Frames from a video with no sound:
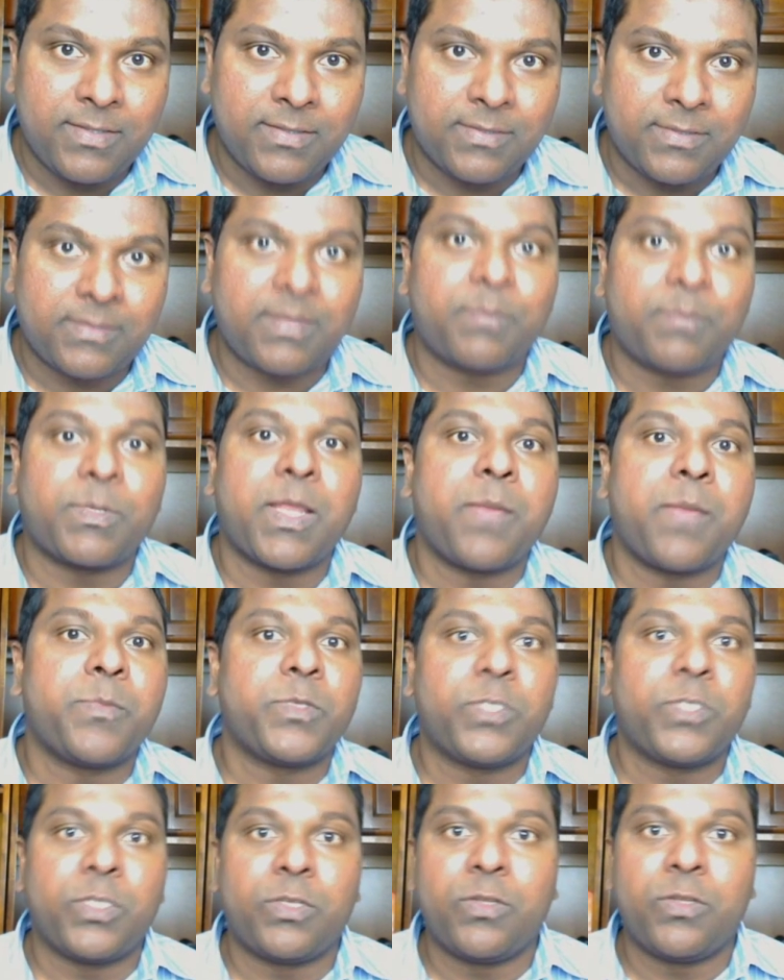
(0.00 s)
sometimes
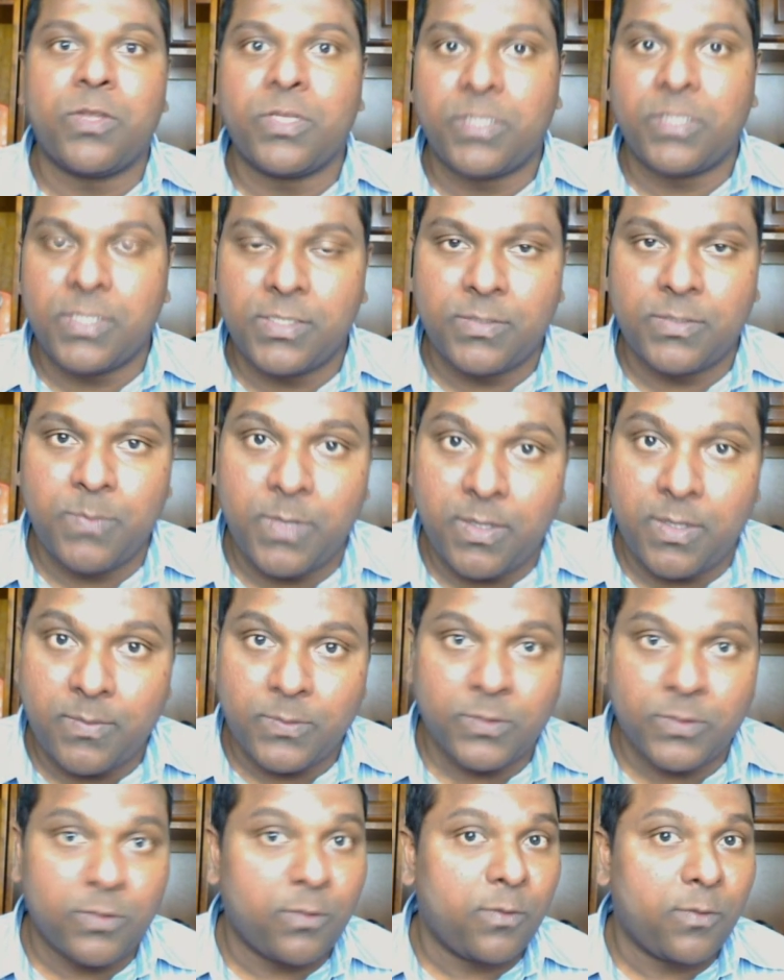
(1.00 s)
situations become
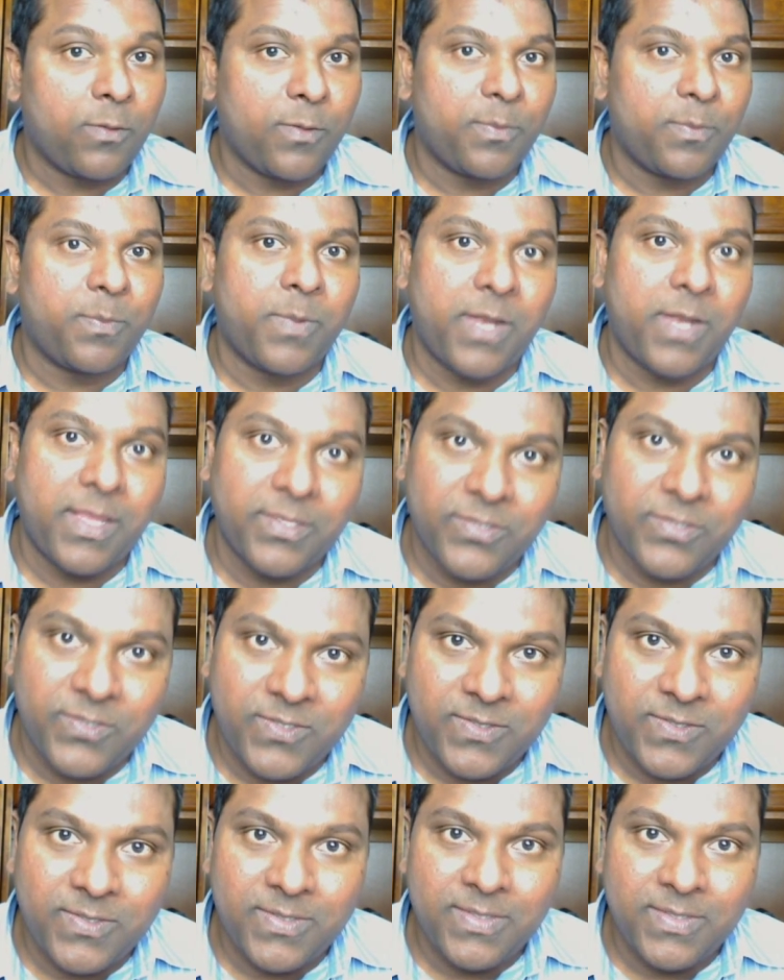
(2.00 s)
so
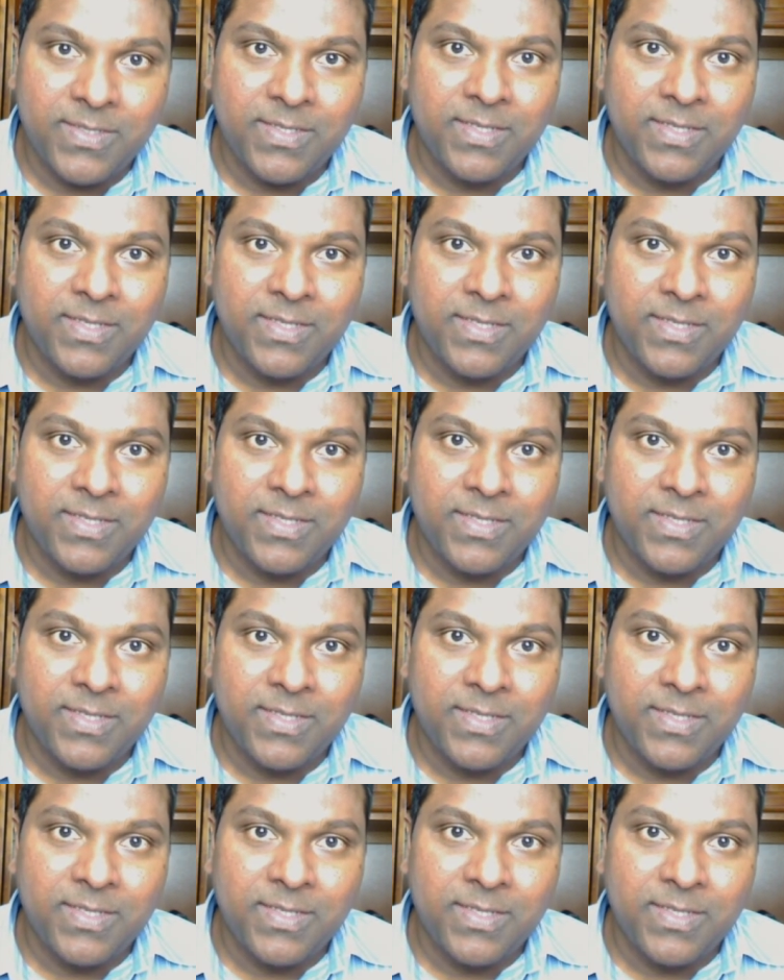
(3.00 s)
hopeless